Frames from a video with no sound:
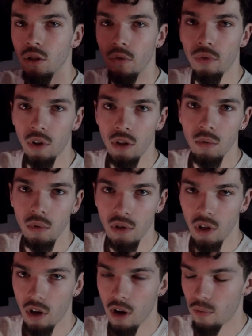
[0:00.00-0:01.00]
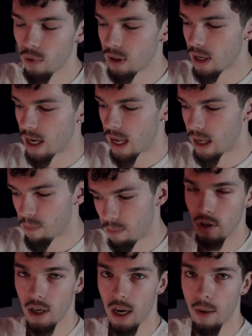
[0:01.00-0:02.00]
So first we'll start off with the name. So
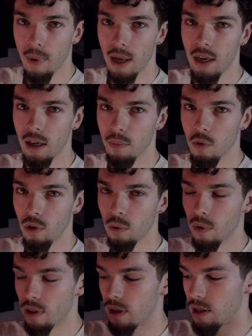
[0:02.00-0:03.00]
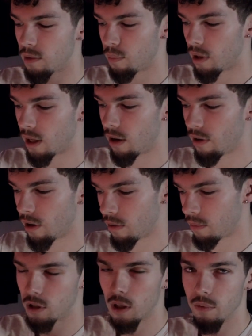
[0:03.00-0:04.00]
the name I ended up going with is Polario,
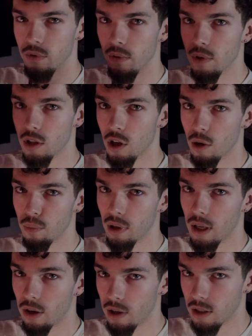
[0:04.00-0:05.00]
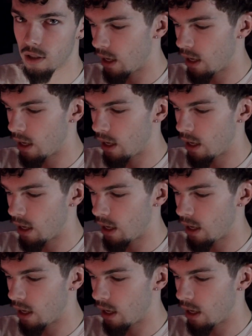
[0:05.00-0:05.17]
which comes from the star Polaris.